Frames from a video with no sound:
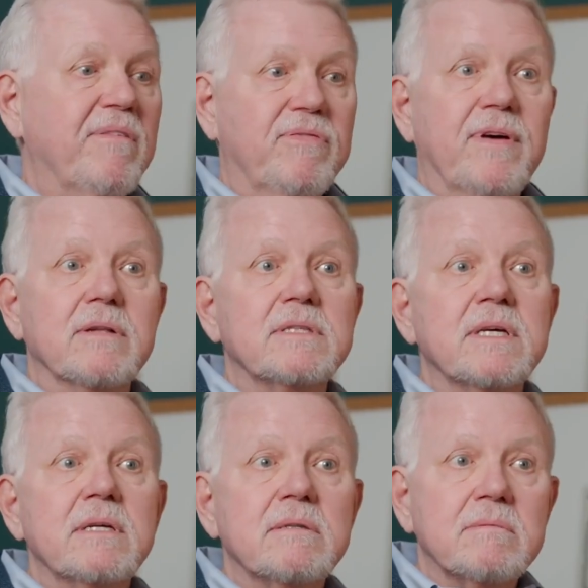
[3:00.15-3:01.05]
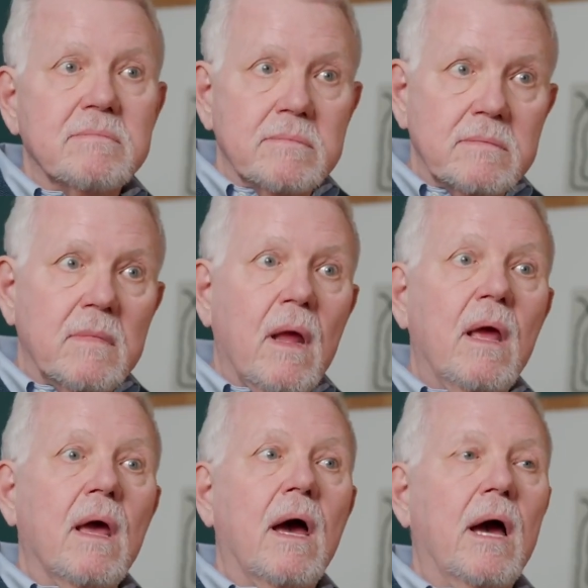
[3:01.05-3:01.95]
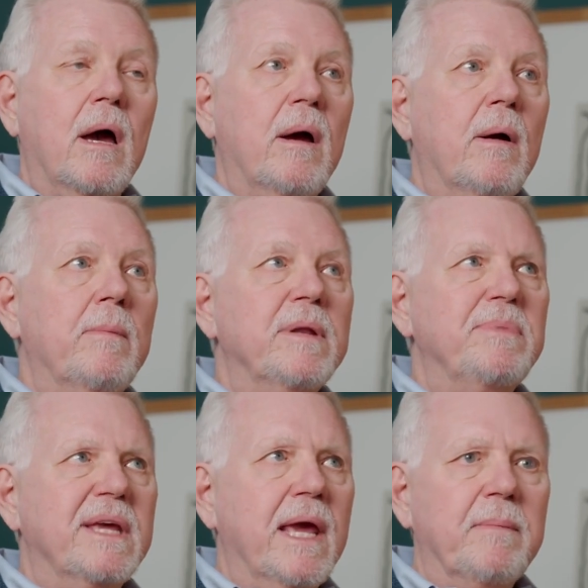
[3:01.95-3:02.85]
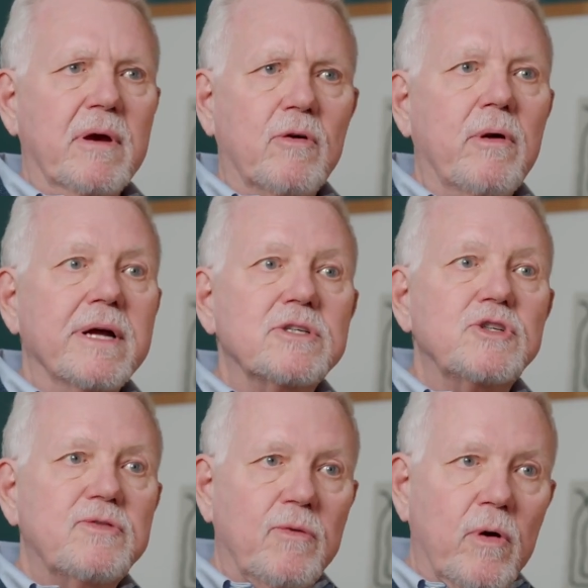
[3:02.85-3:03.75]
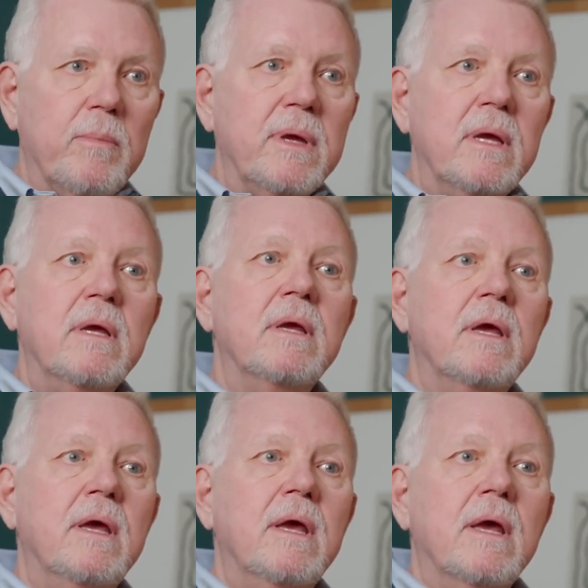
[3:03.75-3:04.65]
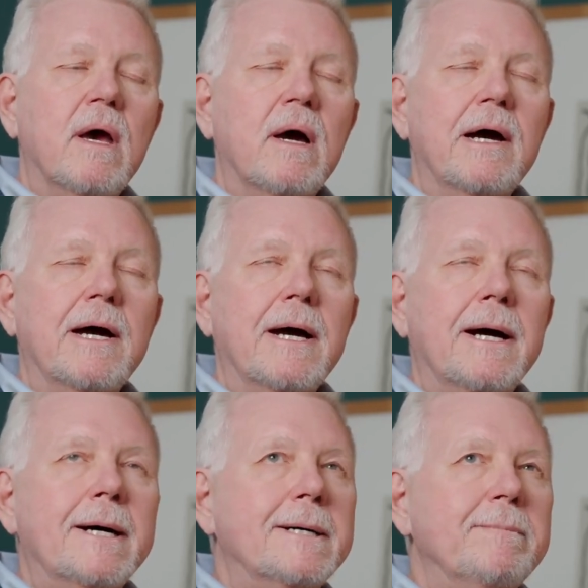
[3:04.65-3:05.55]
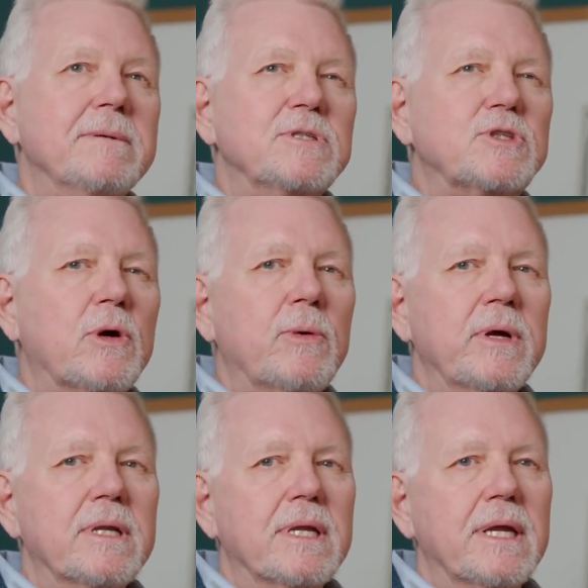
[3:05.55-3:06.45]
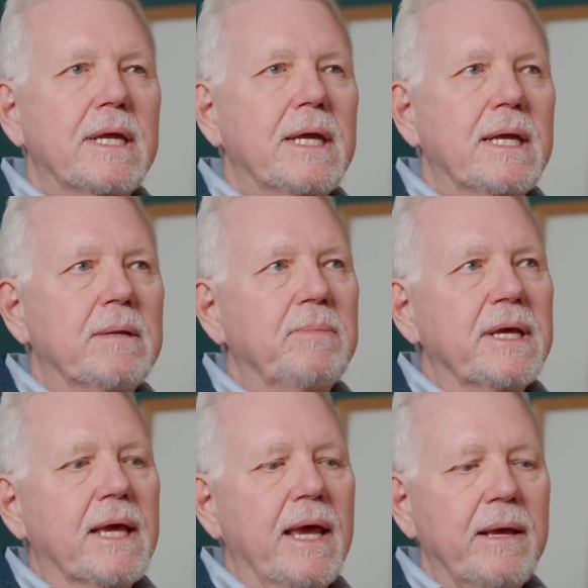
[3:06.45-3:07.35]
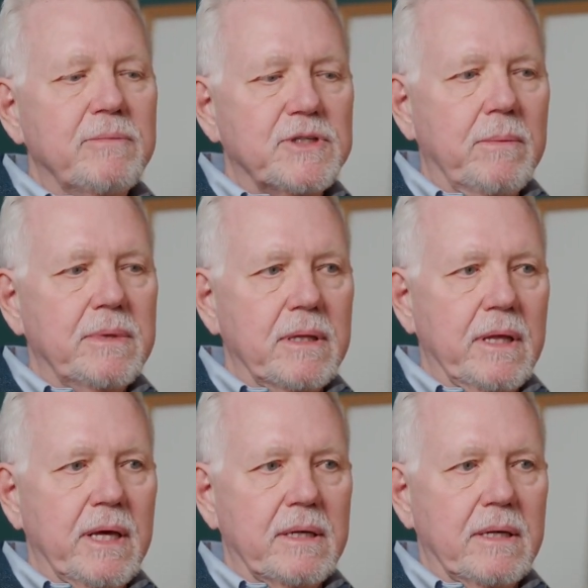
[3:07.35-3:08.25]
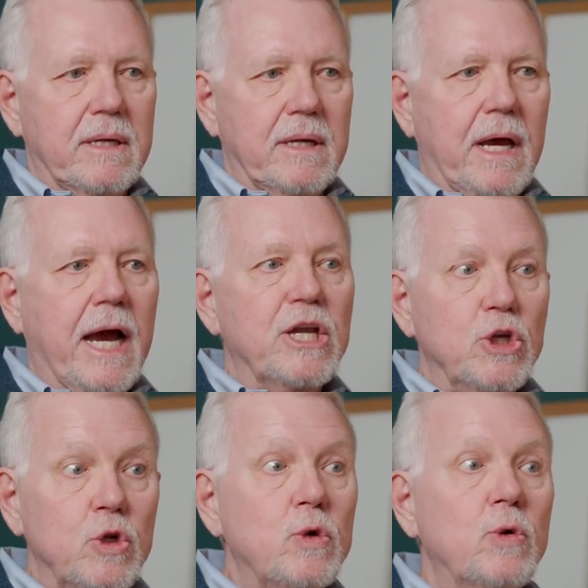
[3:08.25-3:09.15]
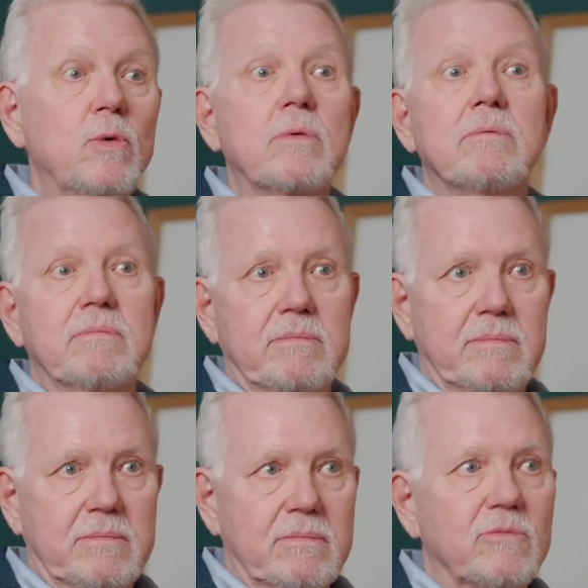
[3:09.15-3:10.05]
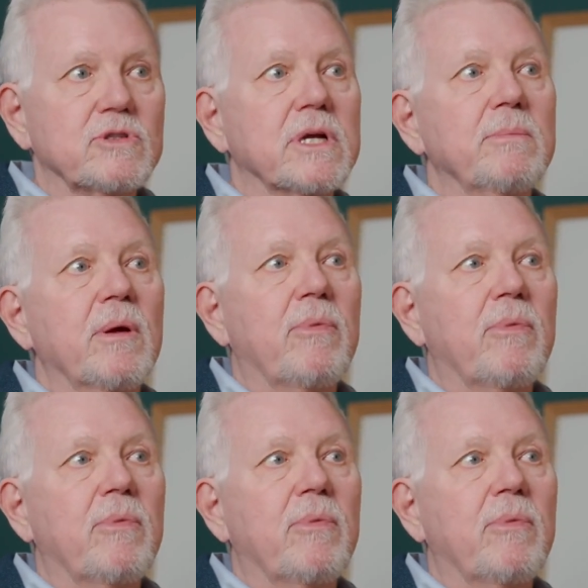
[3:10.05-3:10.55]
I felt it. It became a crutch for me. So it became something that I knew was going to be a